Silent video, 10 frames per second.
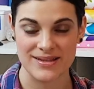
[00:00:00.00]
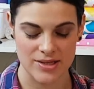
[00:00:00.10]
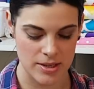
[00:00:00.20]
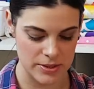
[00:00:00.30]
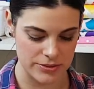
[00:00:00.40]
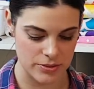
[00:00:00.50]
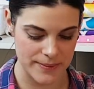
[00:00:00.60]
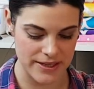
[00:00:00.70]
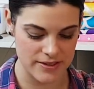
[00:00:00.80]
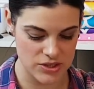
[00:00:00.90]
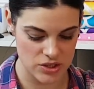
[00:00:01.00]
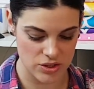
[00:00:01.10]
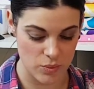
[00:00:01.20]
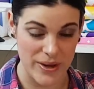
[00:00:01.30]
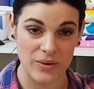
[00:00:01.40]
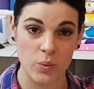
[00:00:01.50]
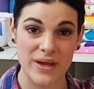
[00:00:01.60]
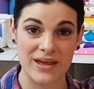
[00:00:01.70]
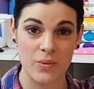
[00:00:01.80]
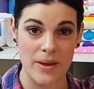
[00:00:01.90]
in time a little bit to when
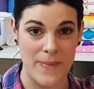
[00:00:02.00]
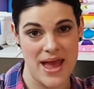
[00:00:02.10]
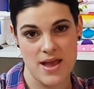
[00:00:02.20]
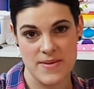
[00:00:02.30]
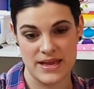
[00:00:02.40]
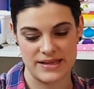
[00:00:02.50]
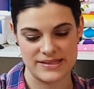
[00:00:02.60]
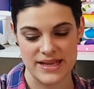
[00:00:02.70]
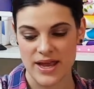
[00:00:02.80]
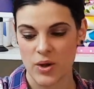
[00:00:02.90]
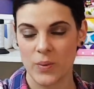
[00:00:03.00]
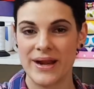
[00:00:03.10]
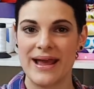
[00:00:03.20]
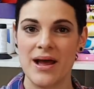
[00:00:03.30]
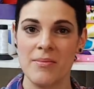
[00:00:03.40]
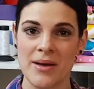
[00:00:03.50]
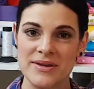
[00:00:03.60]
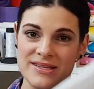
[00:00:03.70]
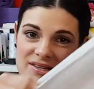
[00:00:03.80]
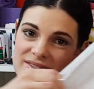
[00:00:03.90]
we were babies, when our
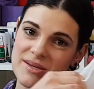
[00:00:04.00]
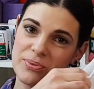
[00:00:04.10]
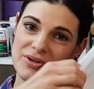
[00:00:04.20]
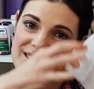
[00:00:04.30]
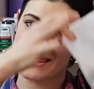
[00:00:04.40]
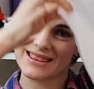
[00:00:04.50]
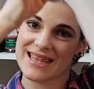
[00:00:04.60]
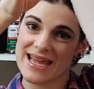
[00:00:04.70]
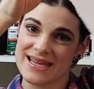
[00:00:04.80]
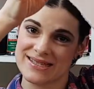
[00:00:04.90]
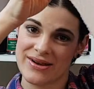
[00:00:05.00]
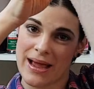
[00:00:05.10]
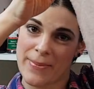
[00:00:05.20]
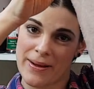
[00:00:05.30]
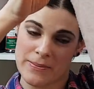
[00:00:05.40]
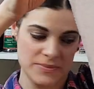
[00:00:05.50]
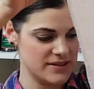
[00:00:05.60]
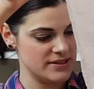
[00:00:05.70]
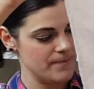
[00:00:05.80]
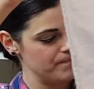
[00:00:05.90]
mamas used to put these on our
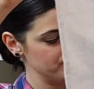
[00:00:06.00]
bums.